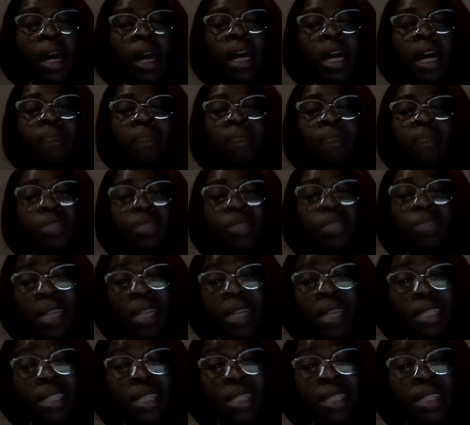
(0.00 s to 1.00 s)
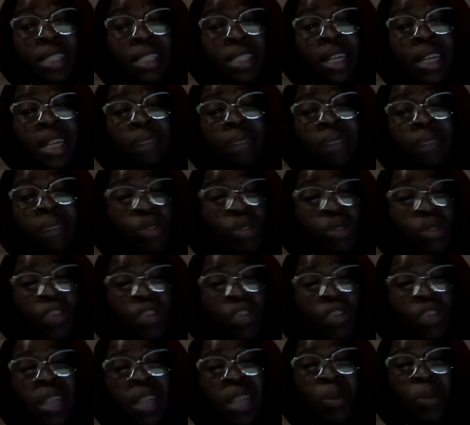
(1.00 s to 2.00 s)
spaces, so for
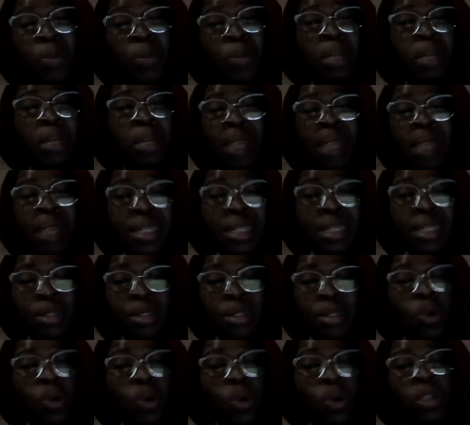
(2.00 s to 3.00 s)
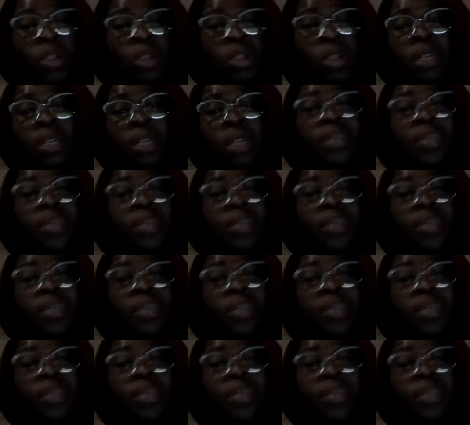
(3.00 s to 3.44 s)
example, in maintenance court, it's